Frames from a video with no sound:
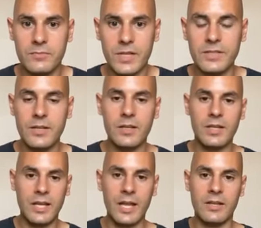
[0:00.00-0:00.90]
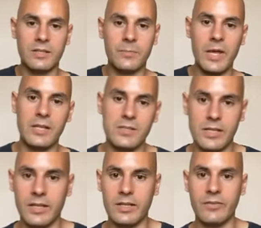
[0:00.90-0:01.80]
It depends.
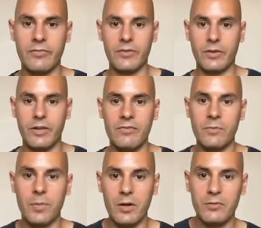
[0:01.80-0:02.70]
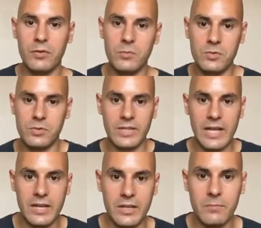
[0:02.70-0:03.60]
Like if the perfume was
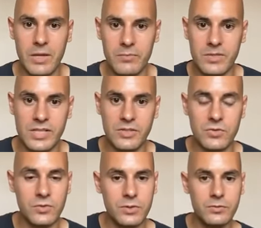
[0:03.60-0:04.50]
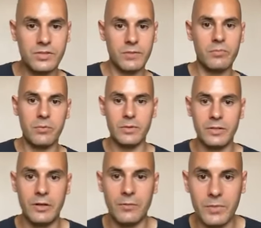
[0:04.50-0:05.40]
organic and made with essential oils, then probably
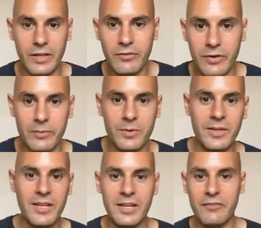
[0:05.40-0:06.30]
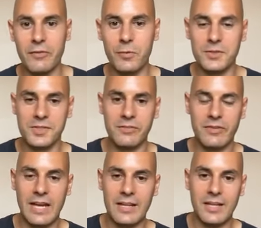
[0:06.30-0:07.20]
not. But if it wasn't, if
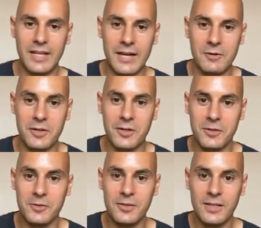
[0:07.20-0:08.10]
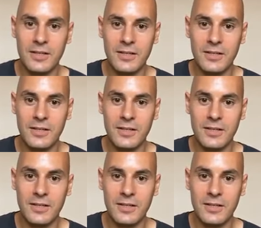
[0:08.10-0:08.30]
it had like alcohol